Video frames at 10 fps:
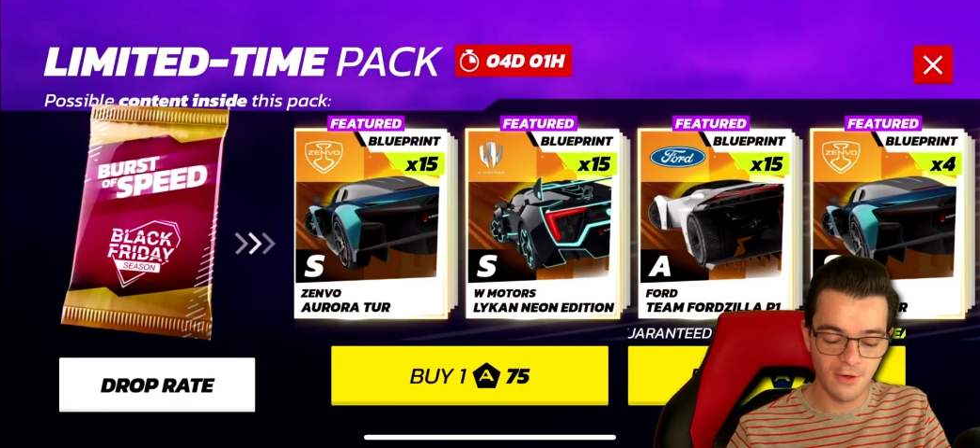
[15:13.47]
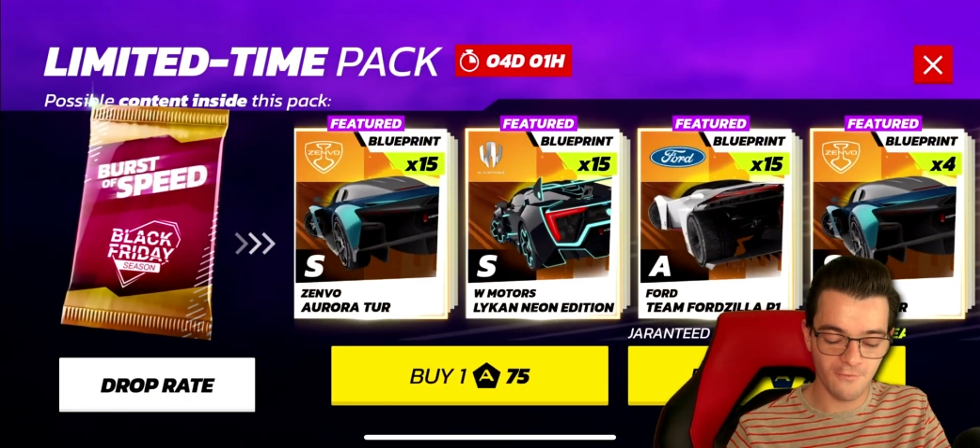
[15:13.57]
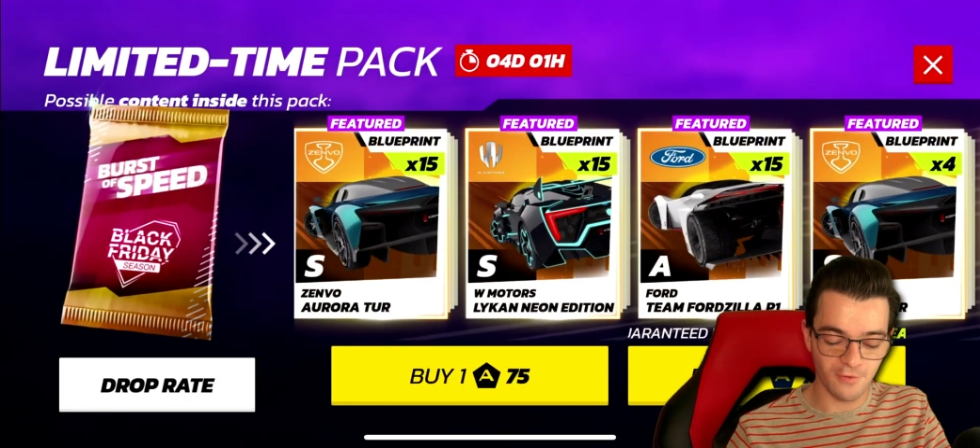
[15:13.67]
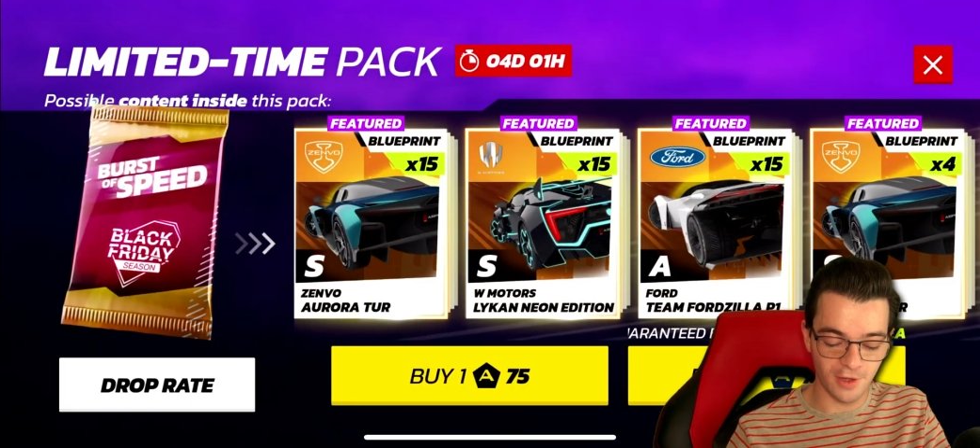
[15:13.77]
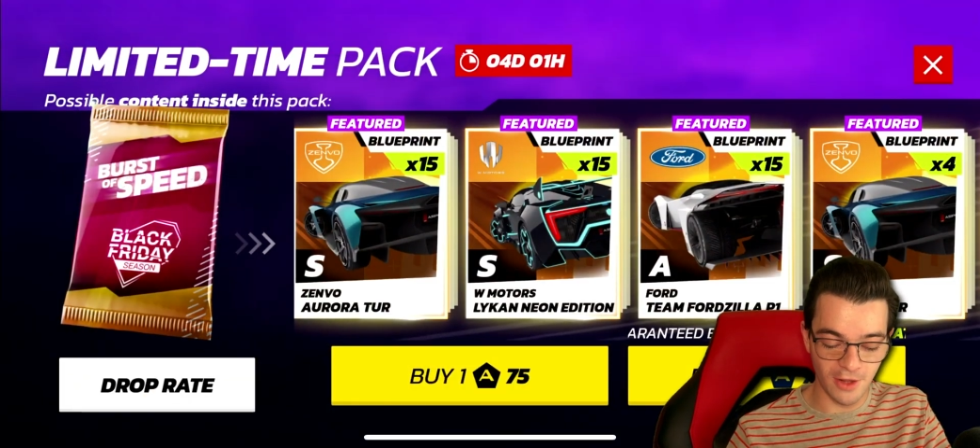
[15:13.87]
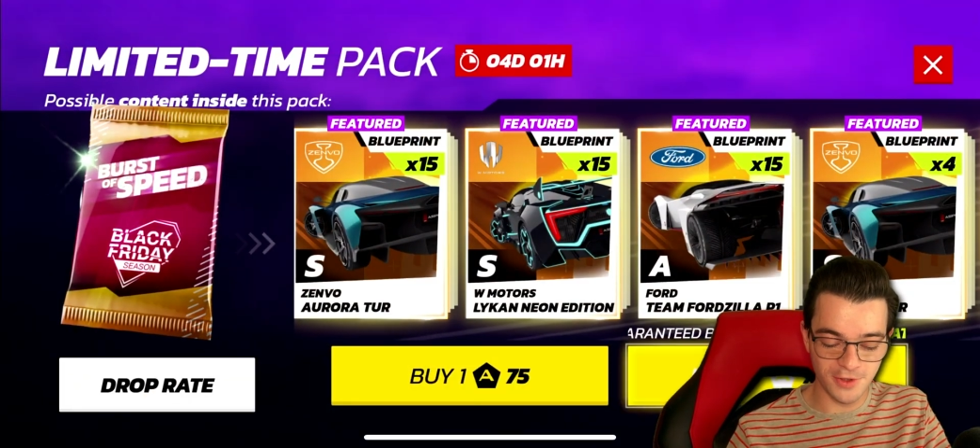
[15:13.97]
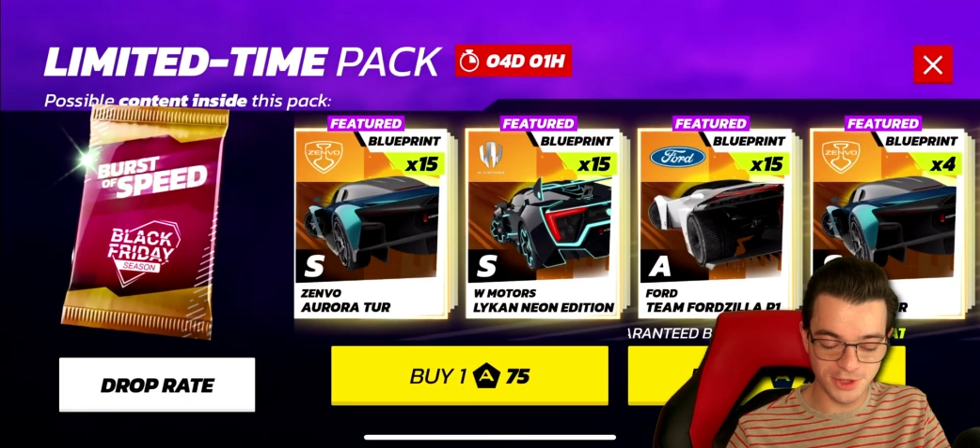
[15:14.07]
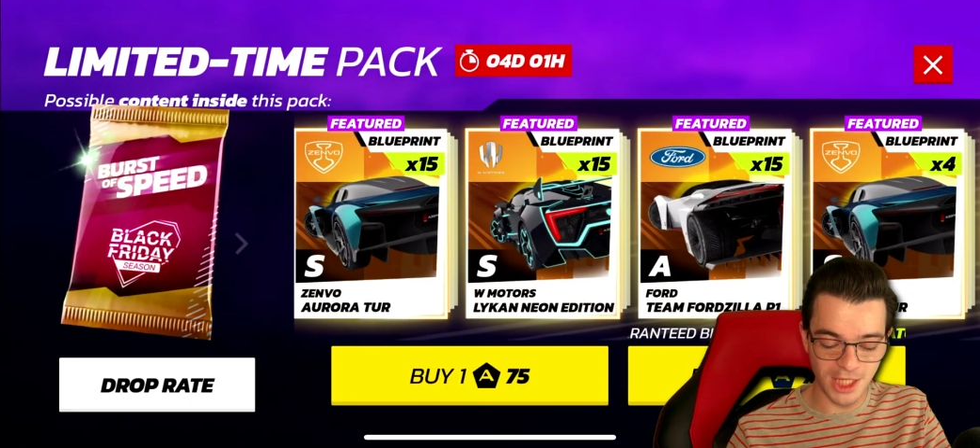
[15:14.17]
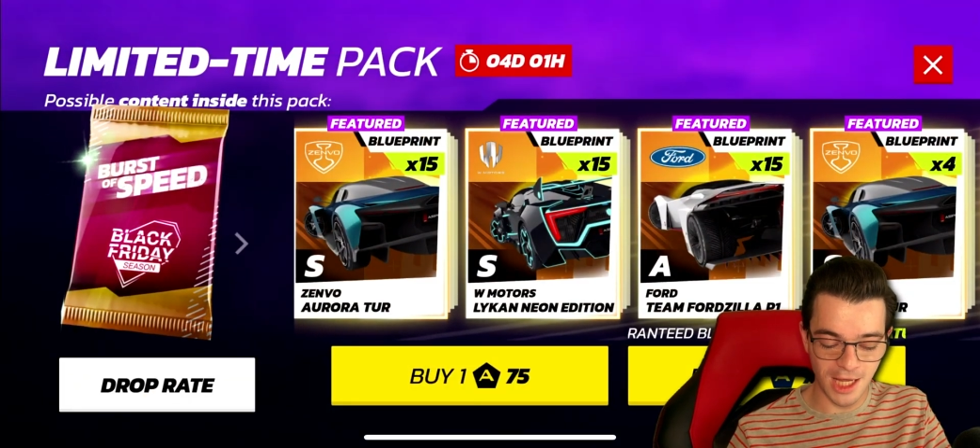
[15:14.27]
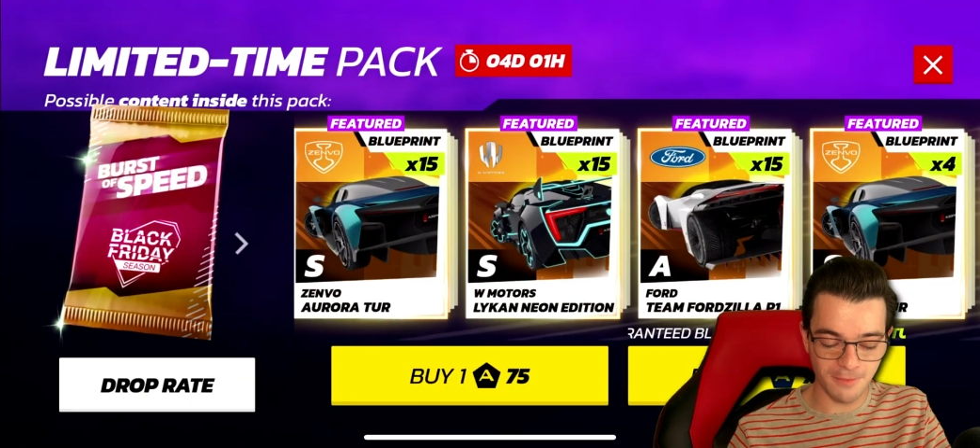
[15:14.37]
for another
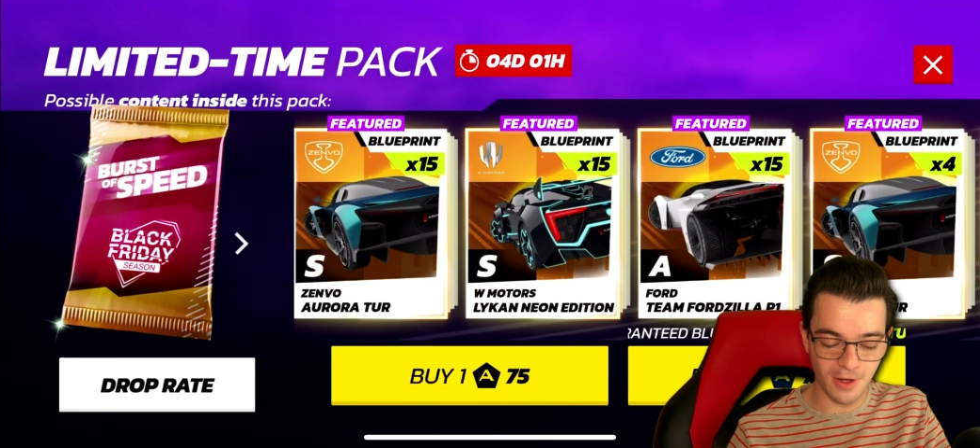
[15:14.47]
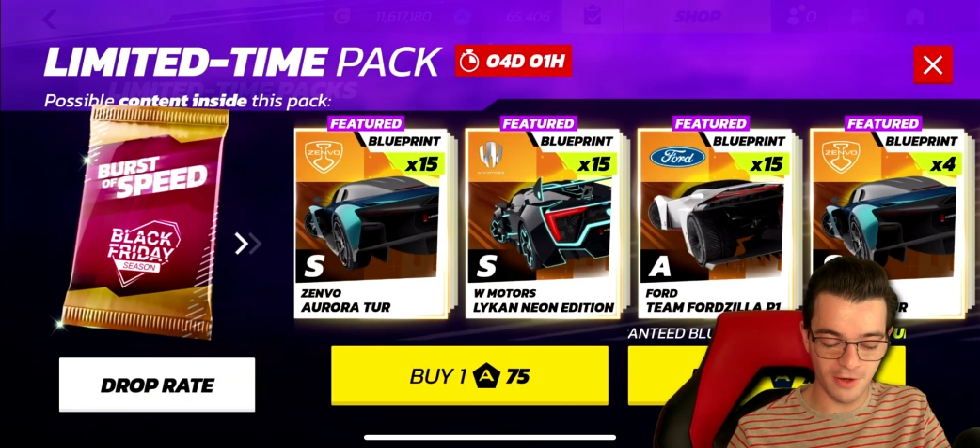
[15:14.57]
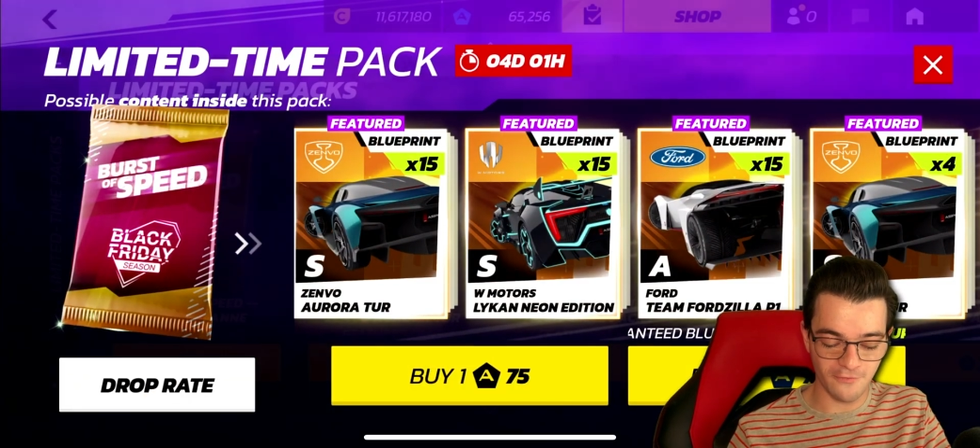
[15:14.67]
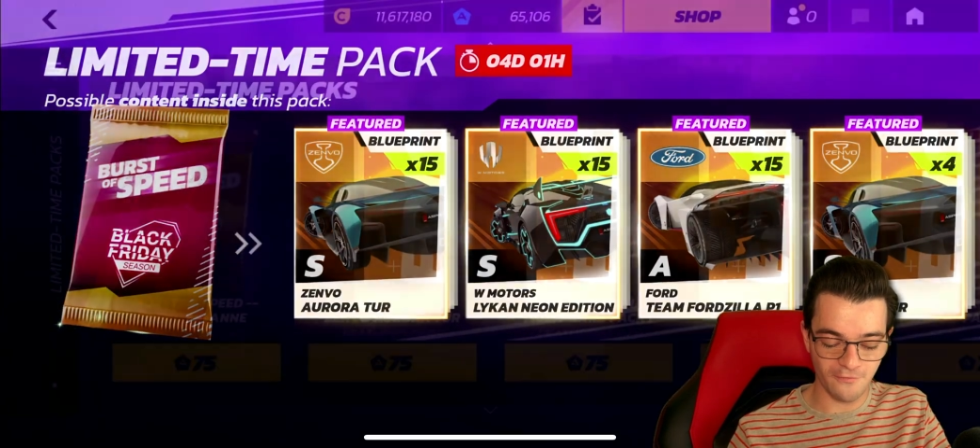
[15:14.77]
jackpot